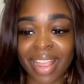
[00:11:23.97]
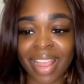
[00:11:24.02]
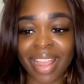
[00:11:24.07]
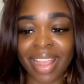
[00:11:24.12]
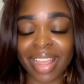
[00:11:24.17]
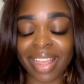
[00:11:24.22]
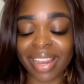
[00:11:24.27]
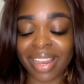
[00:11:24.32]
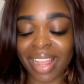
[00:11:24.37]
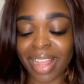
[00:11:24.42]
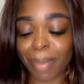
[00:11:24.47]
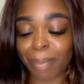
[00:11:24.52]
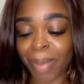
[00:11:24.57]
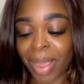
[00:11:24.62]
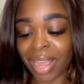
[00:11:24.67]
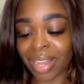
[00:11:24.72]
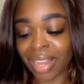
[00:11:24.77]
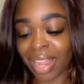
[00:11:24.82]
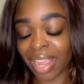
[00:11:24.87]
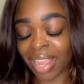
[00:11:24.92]
and like
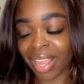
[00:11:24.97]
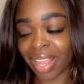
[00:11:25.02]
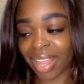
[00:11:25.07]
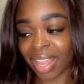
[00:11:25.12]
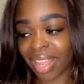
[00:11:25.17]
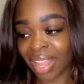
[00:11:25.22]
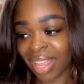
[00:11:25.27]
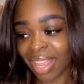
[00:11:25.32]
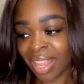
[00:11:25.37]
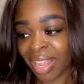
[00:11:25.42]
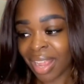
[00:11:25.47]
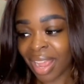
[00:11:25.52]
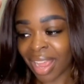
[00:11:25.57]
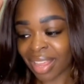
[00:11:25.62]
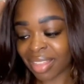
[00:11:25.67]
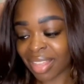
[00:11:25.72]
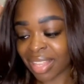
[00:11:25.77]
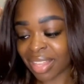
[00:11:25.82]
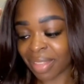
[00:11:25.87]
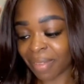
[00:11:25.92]
by like I
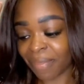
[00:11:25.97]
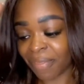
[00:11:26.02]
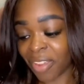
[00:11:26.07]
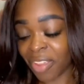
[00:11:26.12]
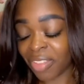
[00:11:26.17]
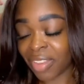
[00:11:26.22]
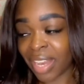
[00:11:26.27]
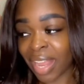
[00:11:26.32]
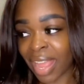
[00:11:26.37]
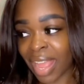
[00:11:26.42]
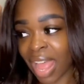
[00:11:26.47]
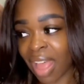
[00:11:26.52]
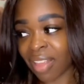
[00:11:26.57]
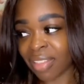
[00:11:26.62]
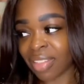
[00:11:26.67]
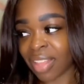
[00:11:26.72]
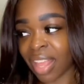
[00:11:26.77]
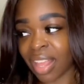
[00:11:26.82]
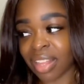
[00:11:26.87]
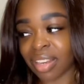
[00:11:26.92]
think the 5th day I
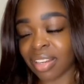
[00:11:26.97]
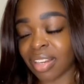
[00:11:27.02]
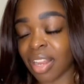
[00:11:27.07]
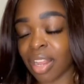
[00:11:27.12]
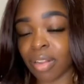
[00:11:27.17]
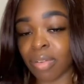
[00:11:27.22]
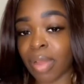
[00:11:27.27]
was like, no,